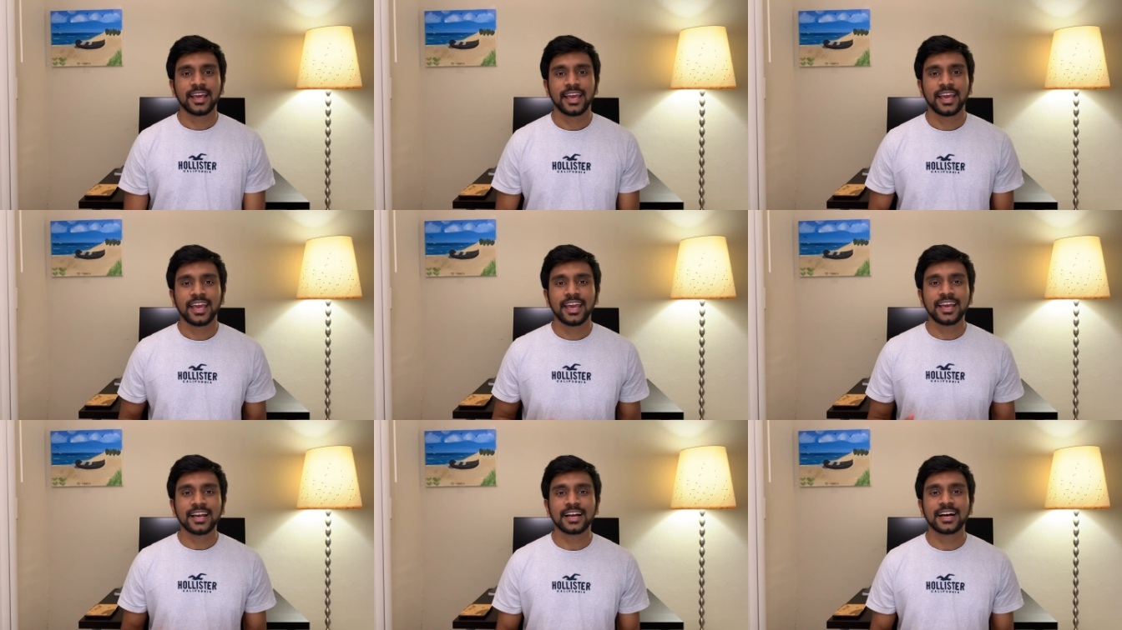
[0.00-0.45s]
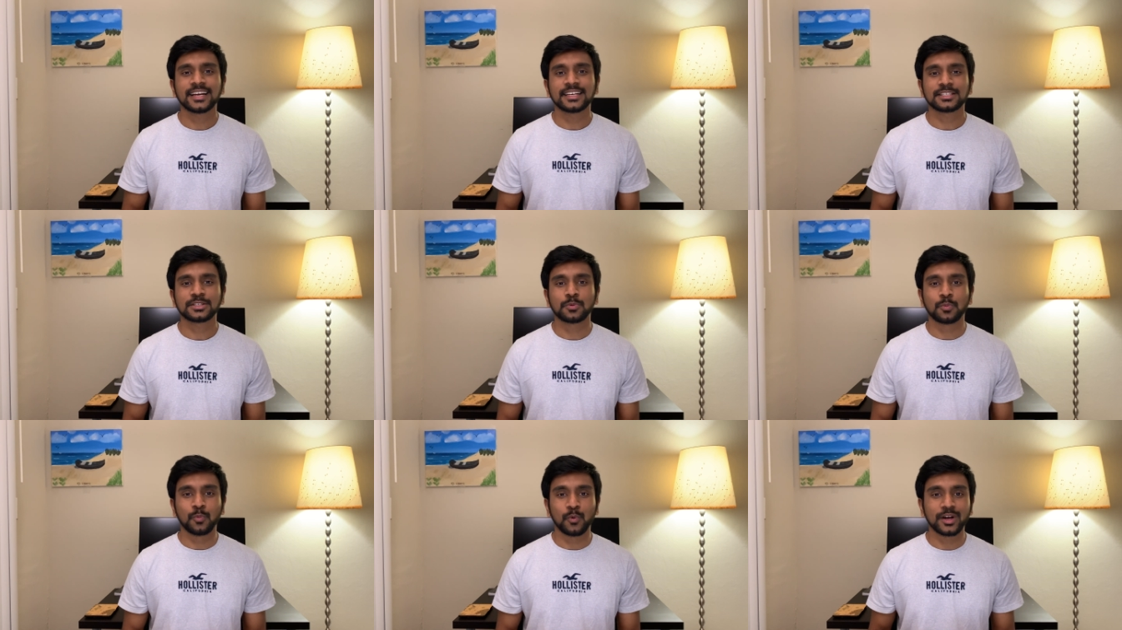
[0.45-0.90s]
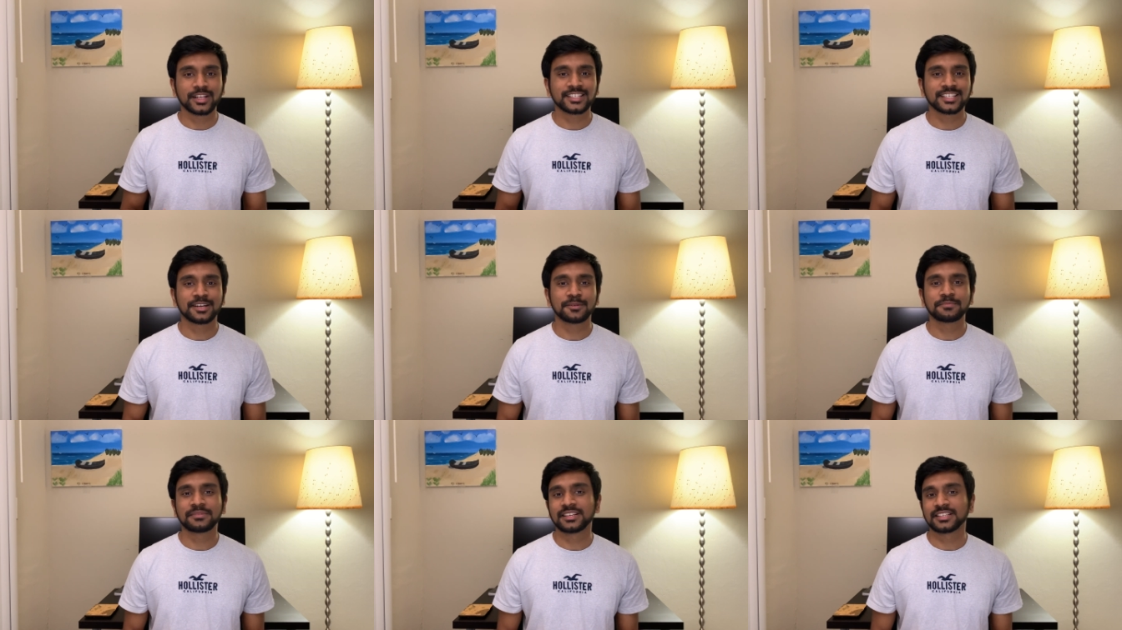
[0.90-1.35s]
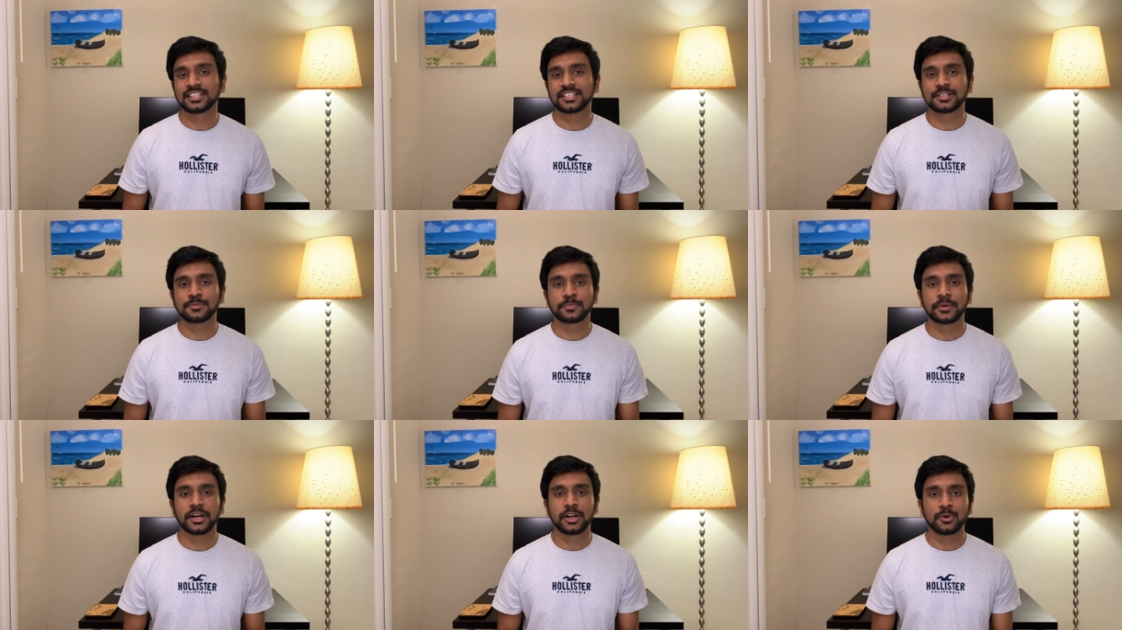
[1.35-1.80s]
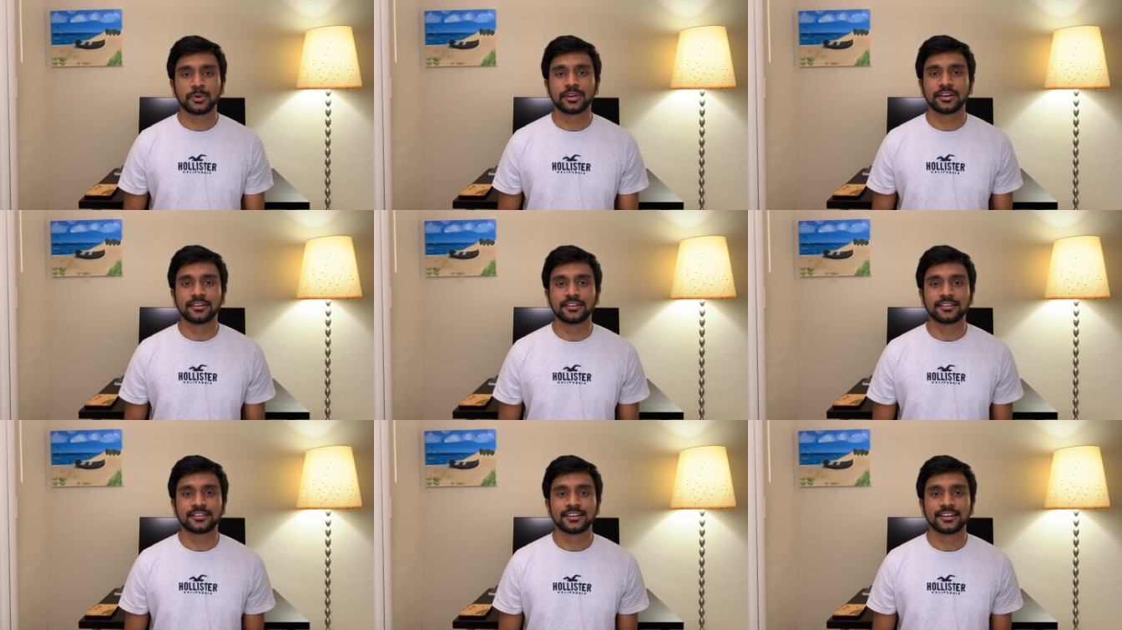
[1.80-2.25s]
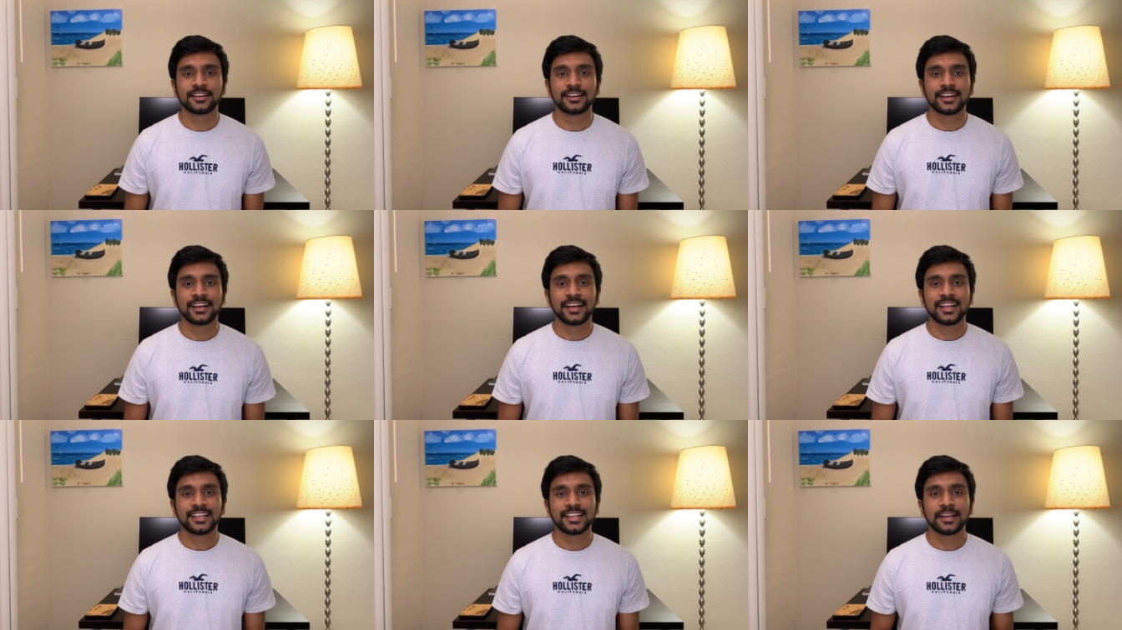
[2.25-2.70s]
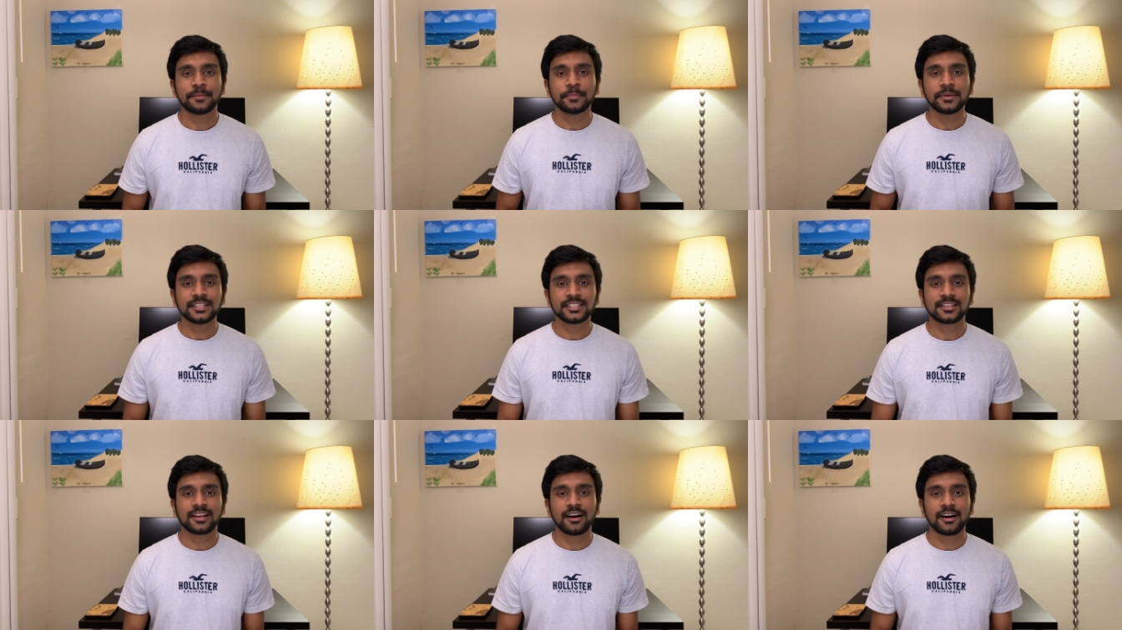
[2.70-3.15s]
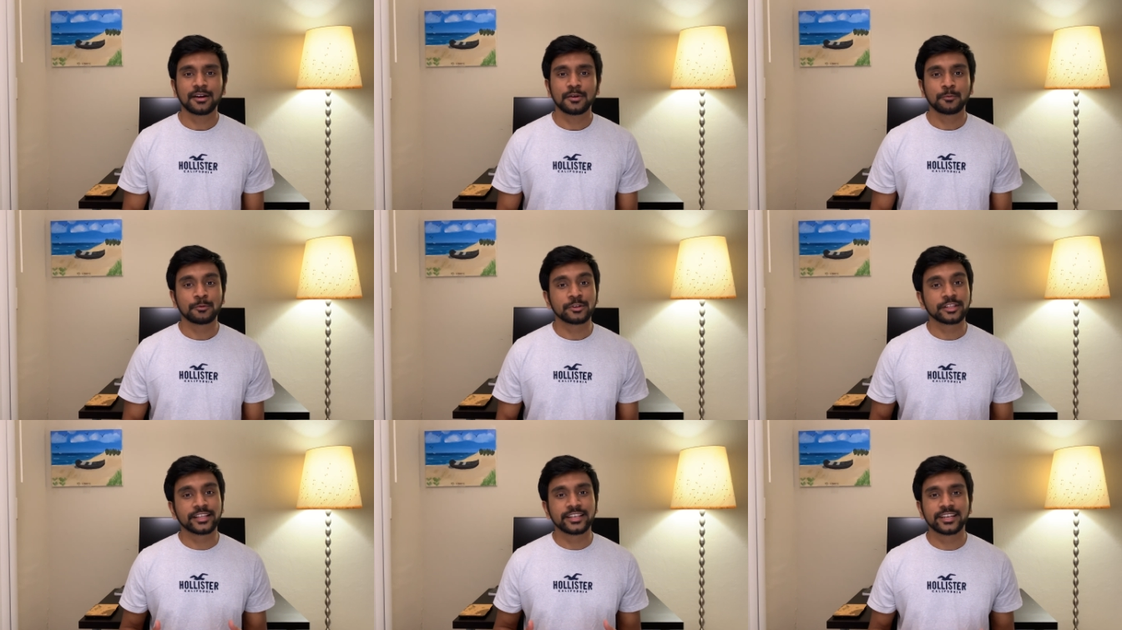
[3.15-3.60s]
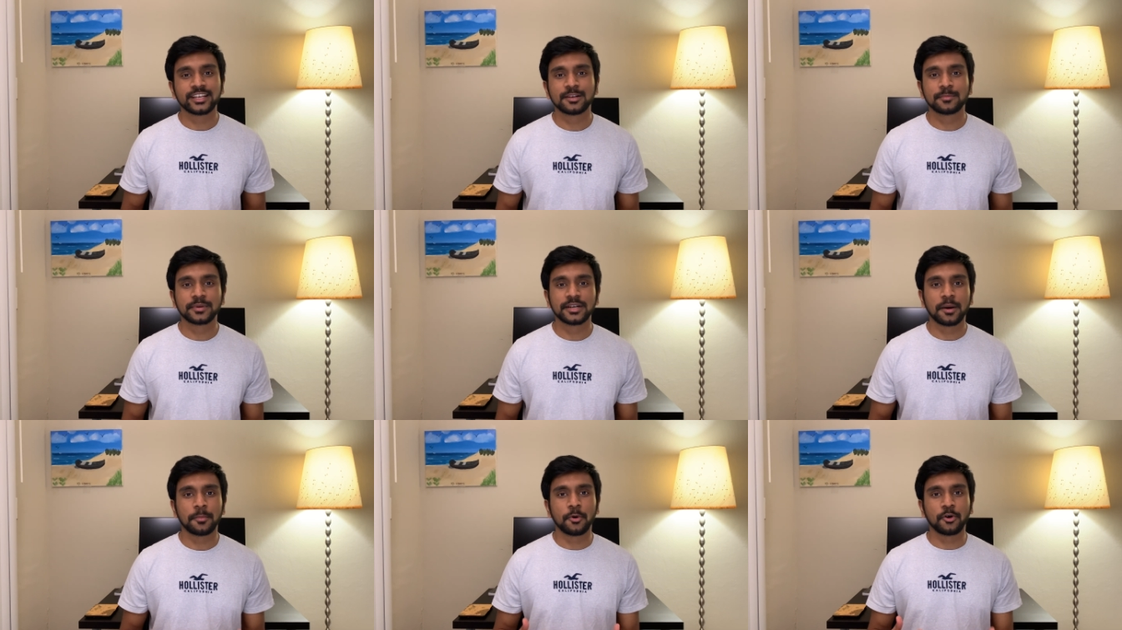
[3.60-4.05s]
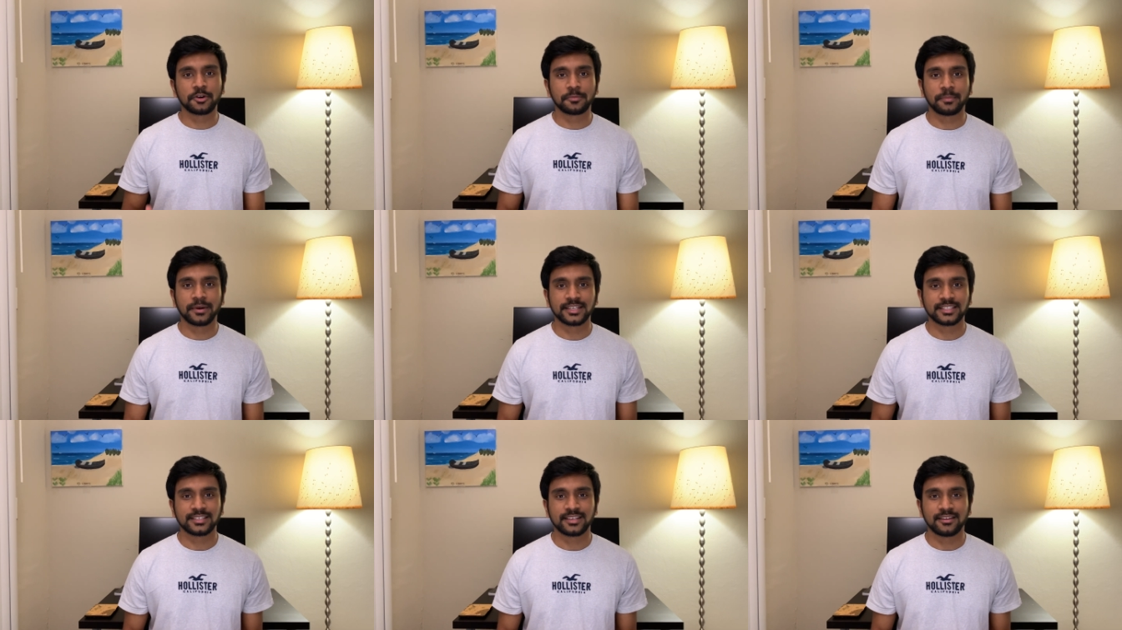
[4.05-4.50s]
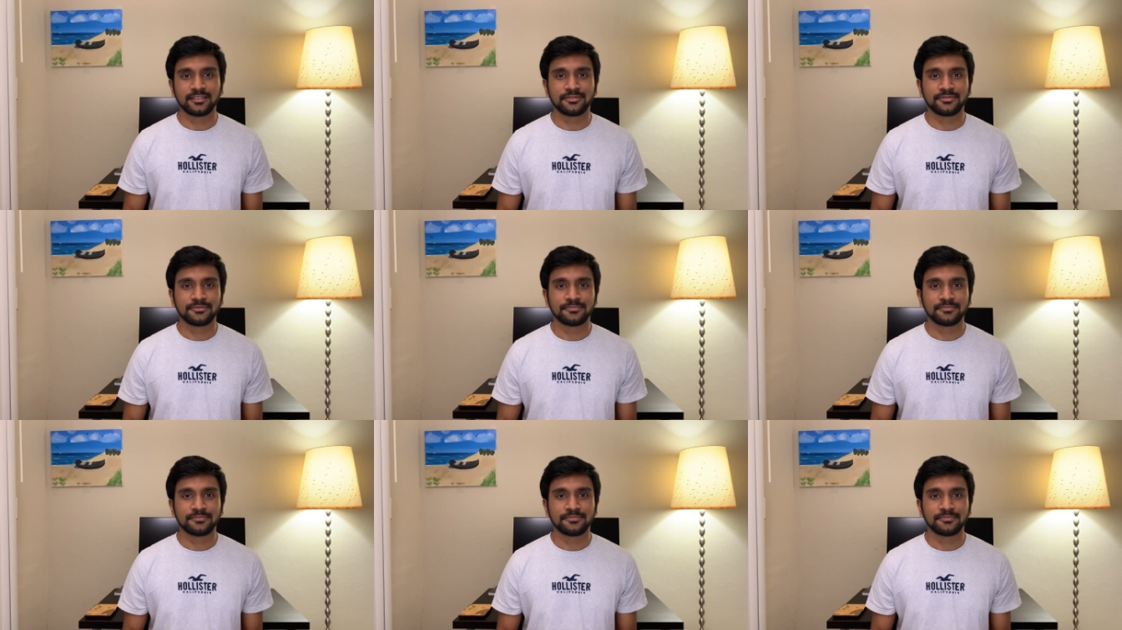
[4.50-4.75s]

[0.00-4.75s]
Hey guys, what's up? This is Pranav here. Let me start with a little bit about myself.